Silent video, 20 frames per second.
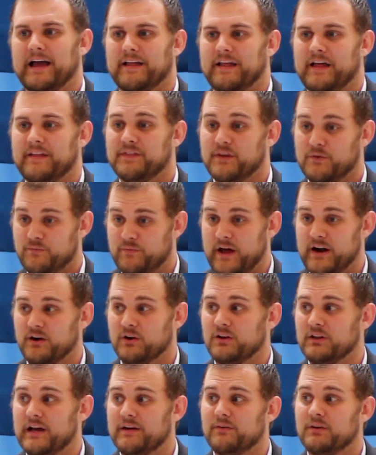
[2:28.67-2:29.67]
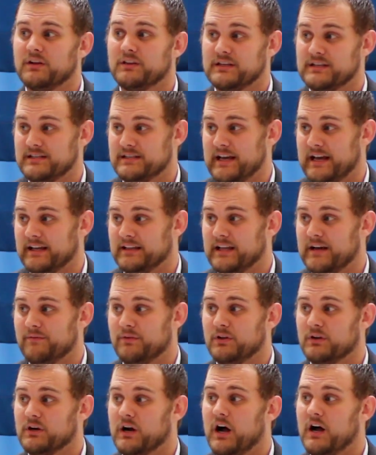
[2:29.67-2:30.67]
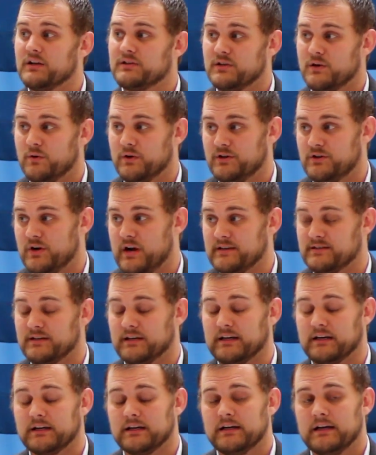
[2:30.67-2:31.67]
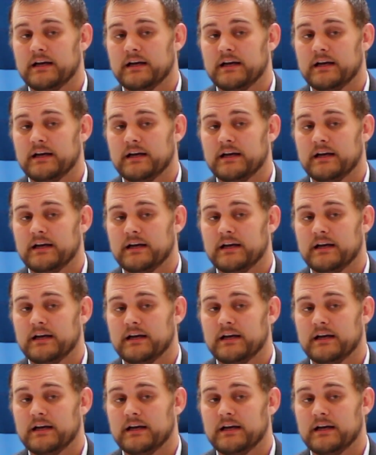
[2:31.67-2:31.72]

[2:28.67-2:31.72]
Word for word: at, at, the federal level and the state level are also addressing.